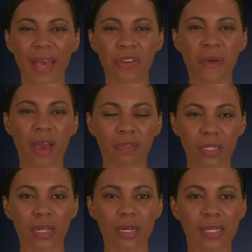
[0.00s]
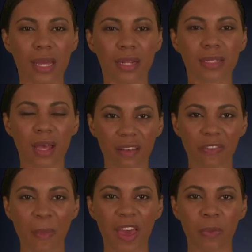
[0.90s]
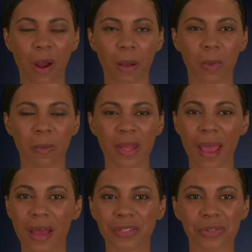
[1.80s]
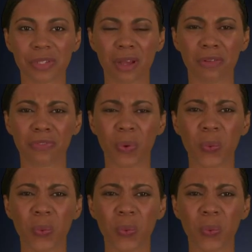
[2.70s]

Have you ever looked at a tough math problem and asked yourself,